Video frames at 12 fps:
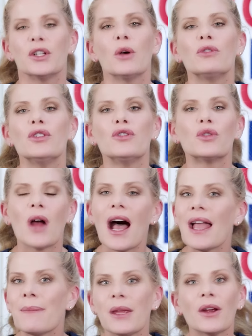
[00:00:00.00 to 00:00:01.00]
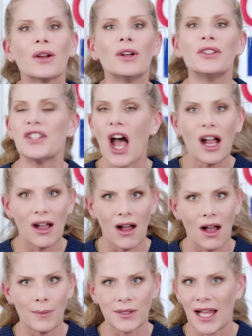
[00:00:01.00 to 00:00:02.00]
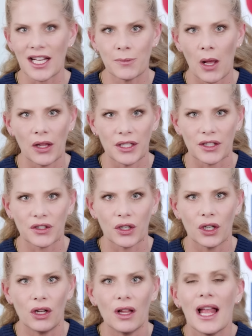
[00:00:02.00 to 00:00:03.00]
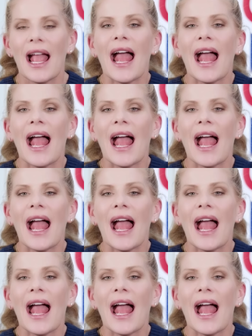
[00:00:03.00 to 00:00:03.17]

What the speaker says: Go to trymiracle.com/politicsgirl